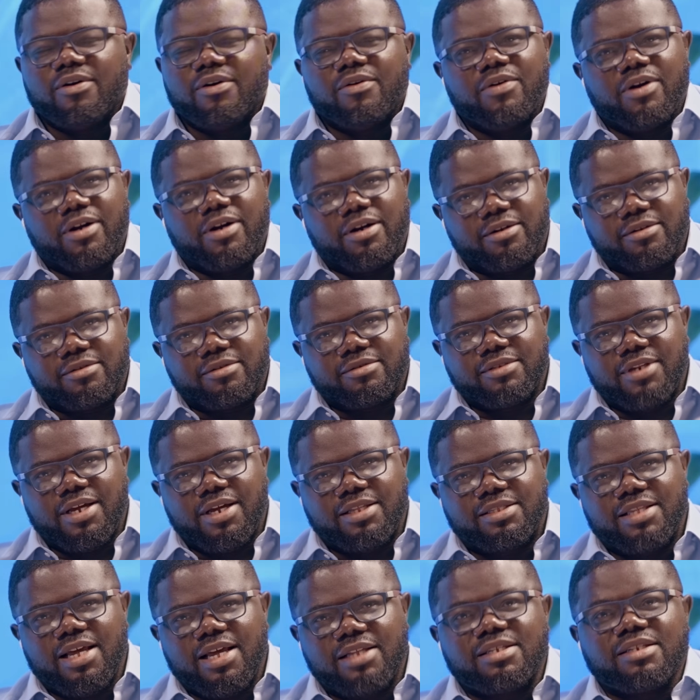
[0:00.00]
Wow,
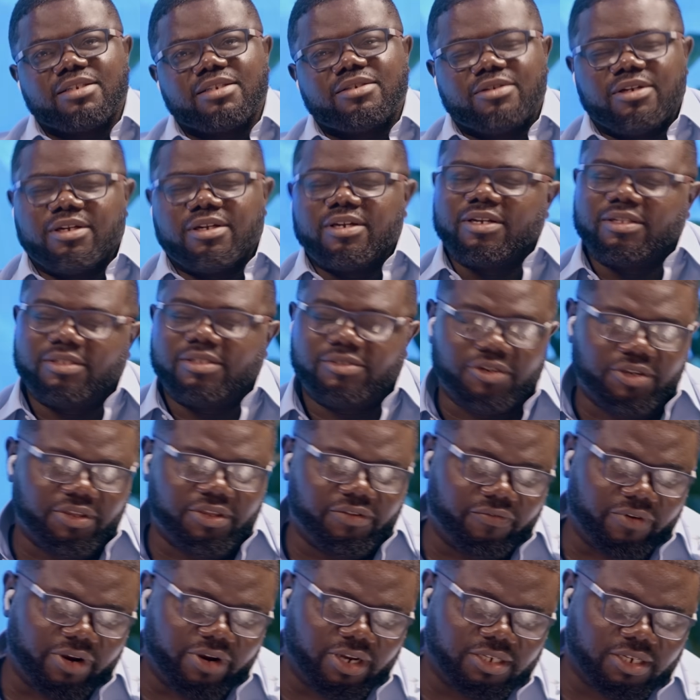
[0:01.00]
that's a
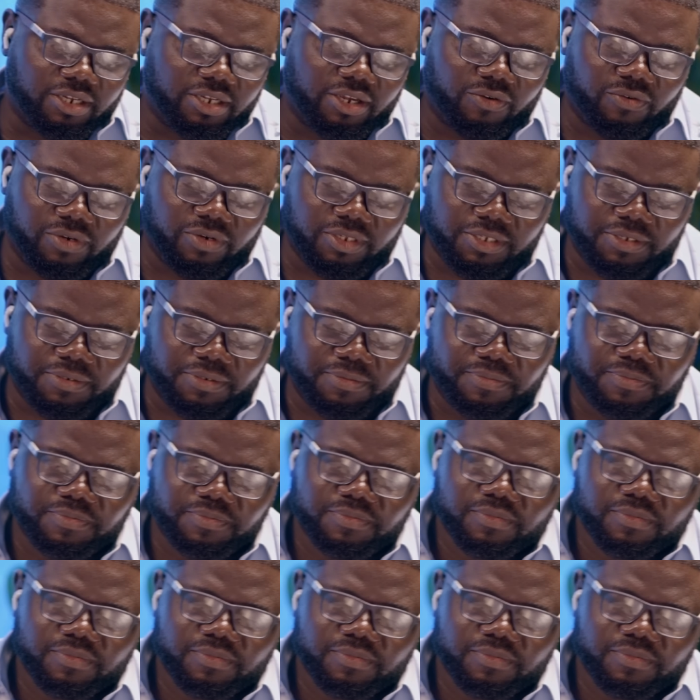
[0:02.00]
very tricky question.